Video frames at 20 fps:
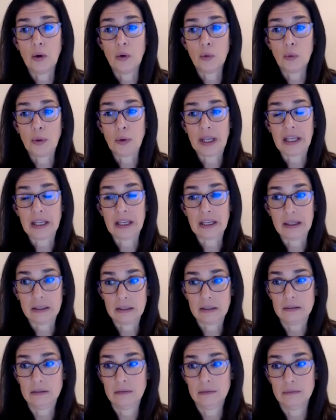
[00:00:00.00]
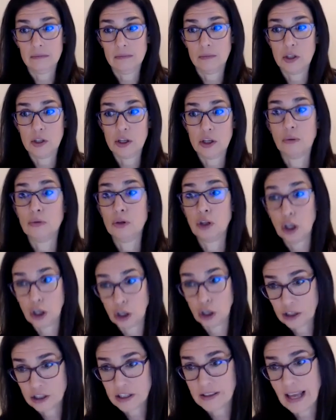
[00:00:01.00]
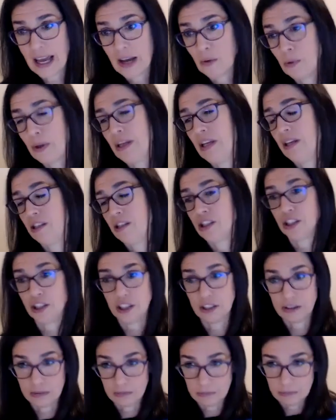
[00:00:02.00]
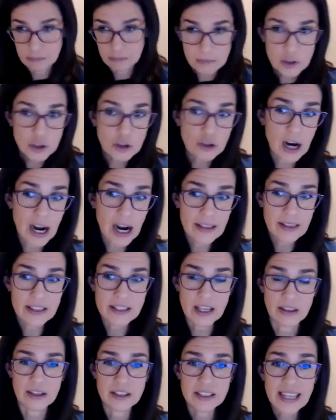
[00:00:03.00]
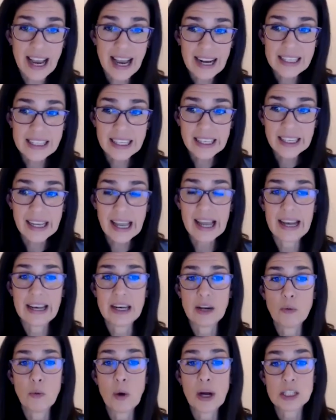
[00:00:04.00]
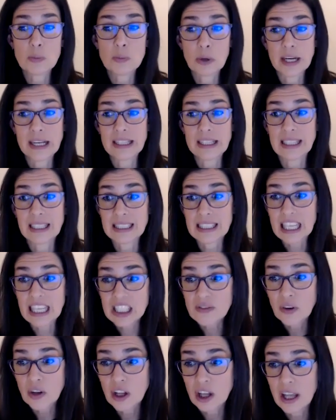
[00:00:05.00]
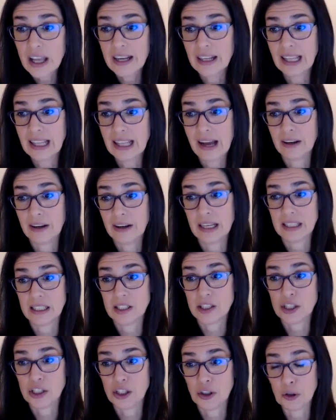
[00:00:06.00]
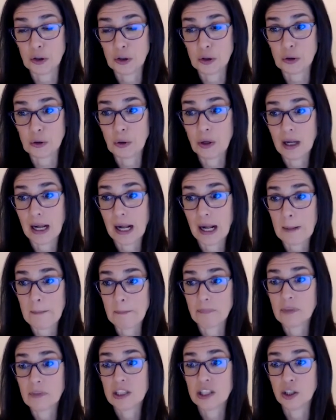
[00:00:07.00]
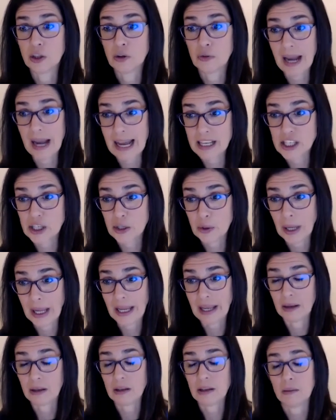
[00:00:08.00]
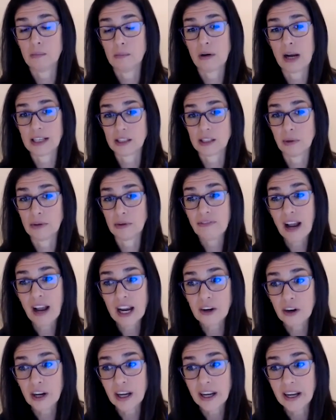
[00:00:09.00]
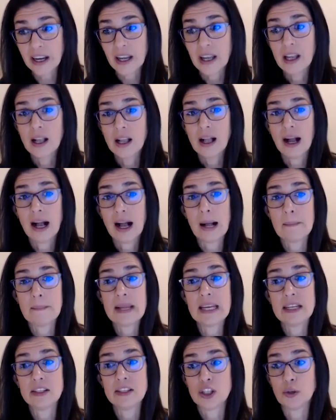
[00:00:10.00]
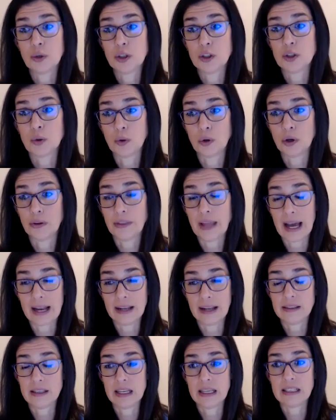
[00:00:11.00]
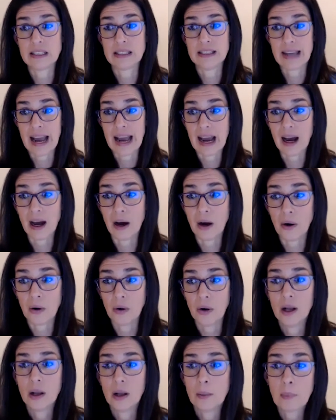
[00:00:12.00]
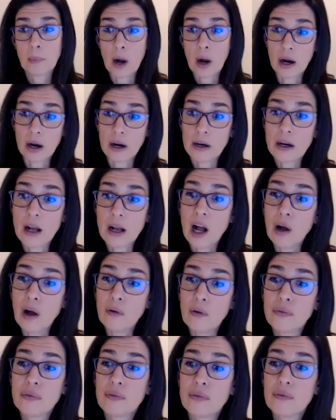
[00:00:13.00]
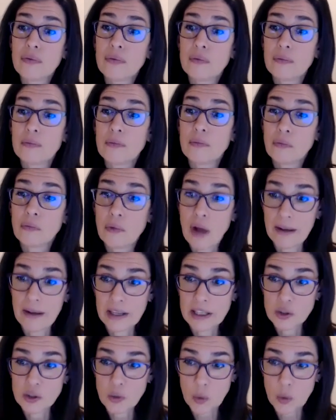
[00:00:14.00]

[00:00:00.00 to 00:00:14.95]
we, you know, learned that we should try this other tactic, and it was pretty successful and allowed us to graduate Project Refinery into a tool that is now part of Revit